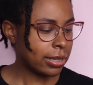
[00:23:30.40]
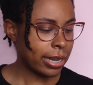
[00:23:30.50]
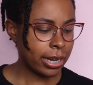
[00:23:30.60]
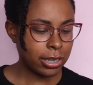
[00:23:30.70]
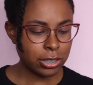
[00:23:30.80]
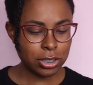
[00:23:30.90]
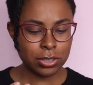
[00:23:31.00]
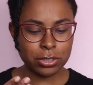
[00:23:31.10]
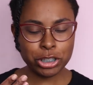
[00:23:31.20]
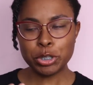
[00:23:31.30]
Like,
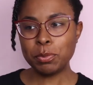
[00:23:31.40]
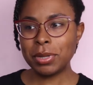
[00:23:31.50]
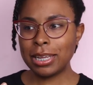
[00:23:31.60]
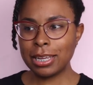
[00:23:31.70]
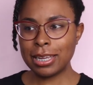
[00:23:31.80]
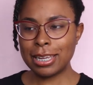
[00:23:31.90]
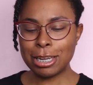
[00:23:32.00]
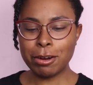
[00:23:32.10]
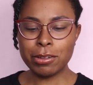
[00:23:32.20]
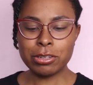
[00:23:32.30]
to me
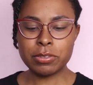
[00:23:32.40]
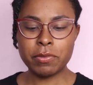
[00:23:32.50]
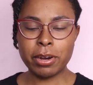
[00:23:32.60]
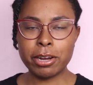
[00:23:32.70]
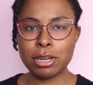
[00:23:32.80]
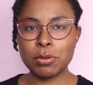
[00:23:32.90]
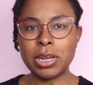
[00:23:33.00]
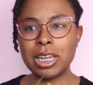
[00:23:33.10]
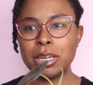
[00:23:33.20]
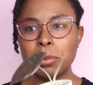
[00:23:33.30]
here it looks very
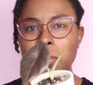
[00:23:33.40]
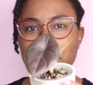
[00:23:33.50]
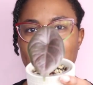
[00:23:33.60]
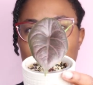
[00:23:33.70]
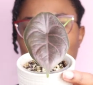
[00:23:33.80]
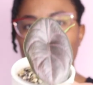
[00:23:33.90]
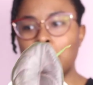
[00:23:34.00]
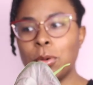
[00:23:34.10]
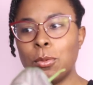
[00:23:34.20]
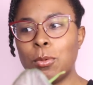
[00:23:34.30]
green, but
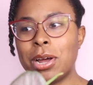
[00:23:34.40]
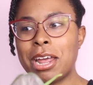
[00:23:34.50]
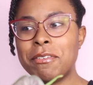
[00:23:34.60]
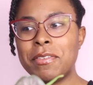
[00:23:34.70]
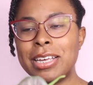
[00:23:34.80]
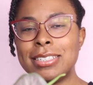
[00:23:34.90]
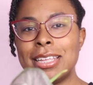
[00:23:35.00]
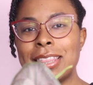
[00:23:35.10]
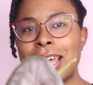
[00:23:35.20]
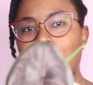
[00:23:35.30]
when I face
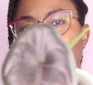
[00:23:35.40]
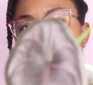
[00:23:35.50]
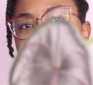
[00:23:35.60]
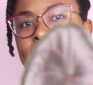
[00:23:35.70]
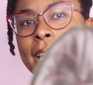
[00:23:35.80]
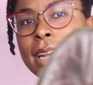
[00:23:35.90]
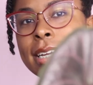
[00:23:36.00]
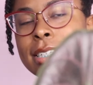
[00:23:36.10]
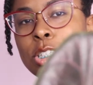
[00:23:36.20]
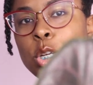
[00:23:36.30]
it that way, like I
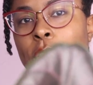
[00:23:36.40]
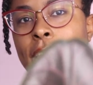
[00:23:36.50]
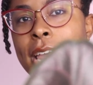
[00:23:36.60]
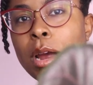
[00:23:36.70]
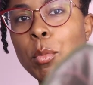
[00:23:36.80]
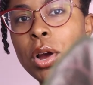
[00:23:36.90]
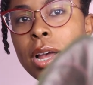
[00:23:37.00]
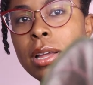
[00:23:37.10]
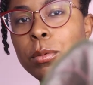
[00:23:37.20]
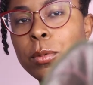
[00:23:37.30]
guess into the
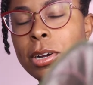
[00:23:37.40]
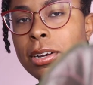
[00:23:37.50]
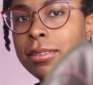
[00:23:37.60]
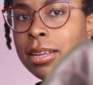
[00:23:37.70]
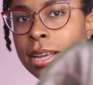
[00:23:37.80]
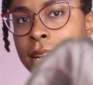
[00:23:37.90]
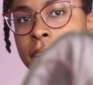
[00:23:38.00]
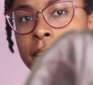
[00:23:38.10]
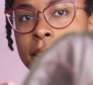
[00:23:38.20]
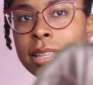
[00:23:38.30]
camera where
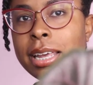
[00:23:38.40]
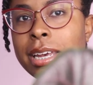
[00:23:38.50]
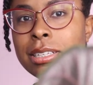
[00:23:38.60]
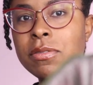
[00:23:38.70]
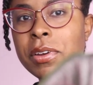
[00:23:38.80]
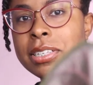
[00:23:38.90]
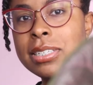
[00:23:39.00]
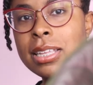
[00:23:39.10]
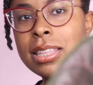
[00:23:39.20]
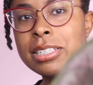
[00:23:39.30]
the light is
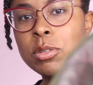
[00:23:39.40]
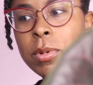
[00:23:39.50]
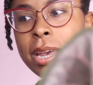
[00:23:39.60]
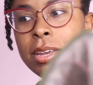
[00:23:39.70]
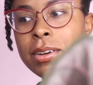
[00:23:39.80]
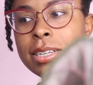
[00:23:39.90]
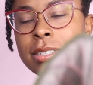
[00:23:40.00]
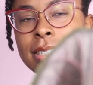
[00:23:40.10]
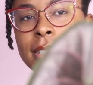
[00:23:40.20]
facing this way, you can